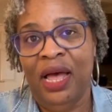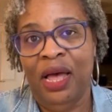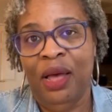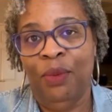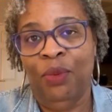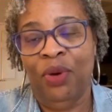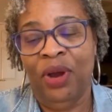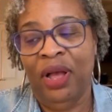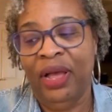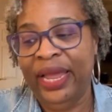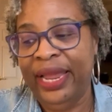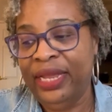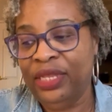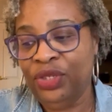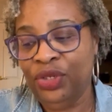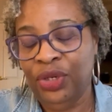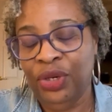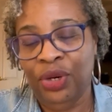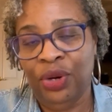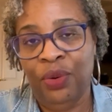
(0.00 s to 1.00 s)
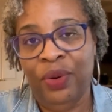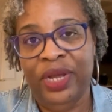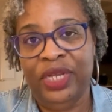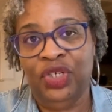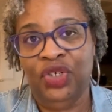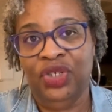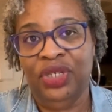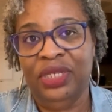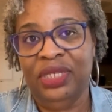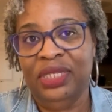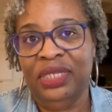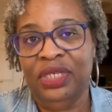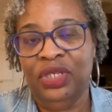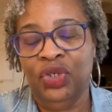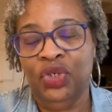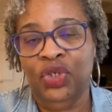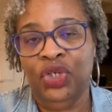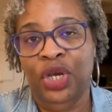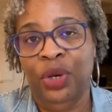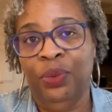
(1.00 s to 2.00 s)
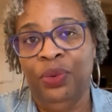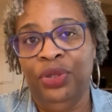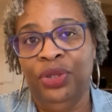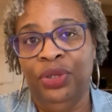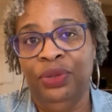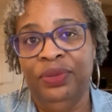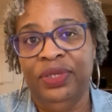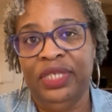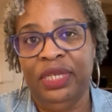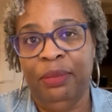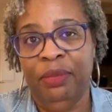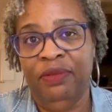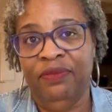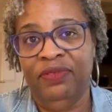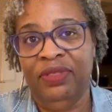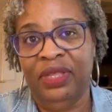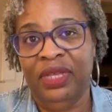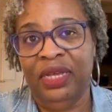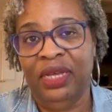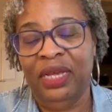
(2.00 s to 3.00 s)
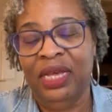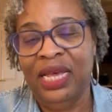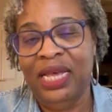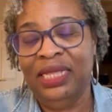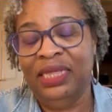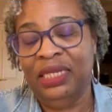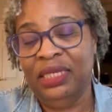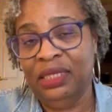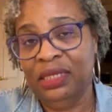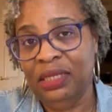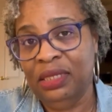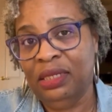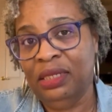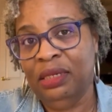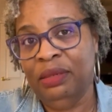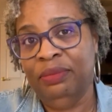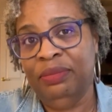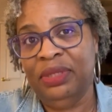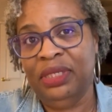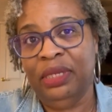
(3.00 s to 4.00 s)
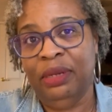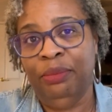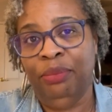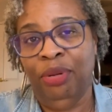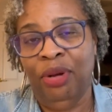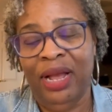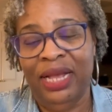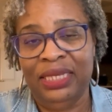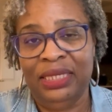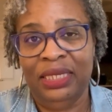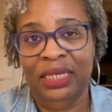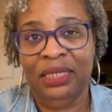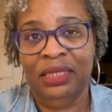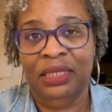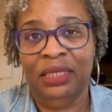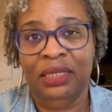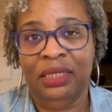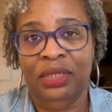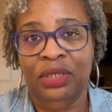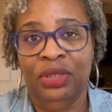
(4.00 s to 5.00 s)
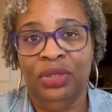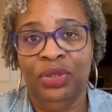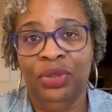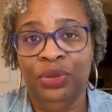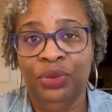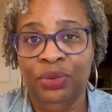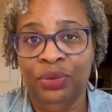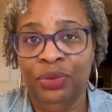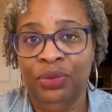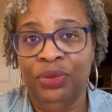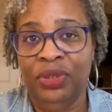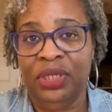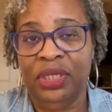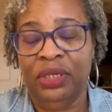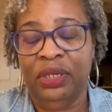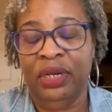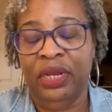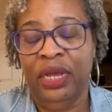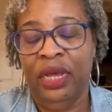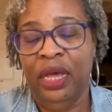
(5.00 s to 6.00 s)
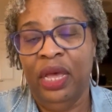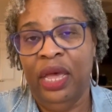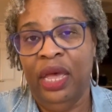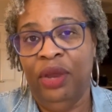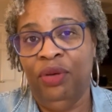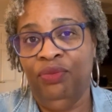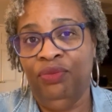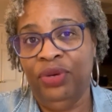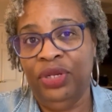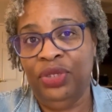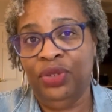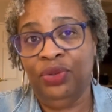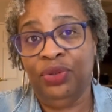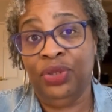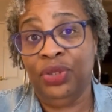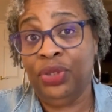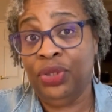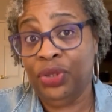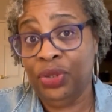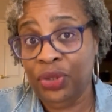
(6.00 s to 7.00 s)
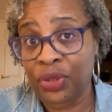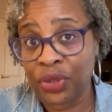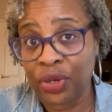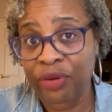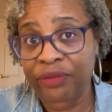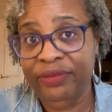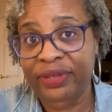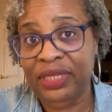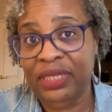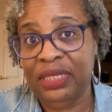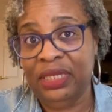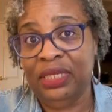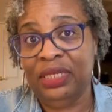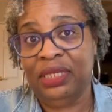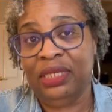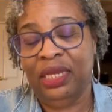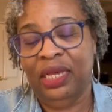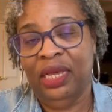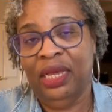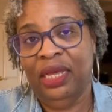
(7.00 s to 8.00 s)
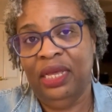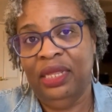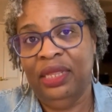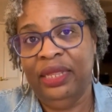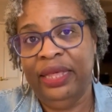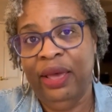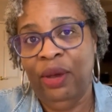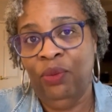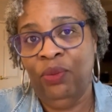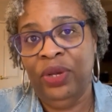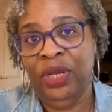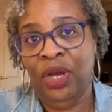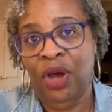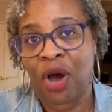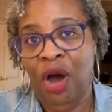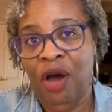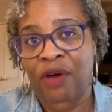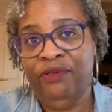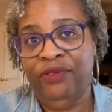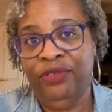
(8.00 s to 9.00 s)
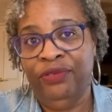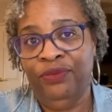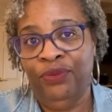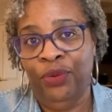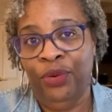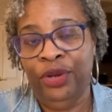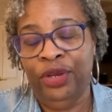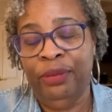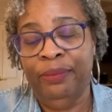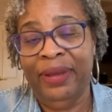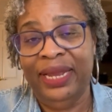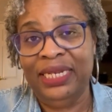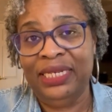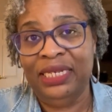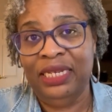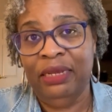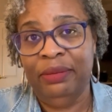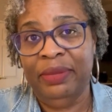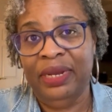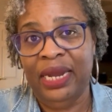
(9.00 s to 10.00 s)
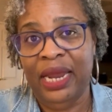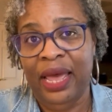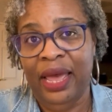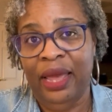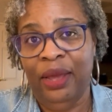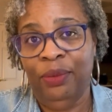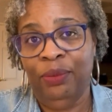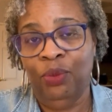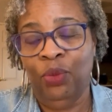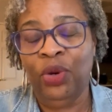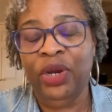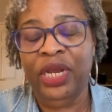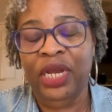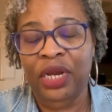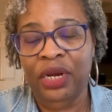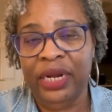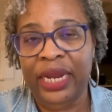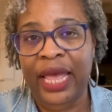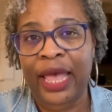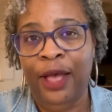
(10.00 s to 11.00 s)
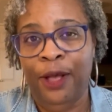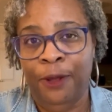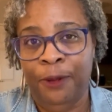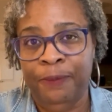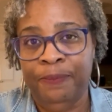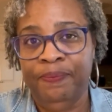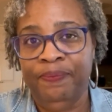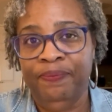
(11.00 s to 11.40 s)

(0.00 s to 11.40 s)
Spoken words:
where I'll answer your questions and share with you some of the systems and processes and tools and resources and services that we offer for you, my team and I. We're here to help.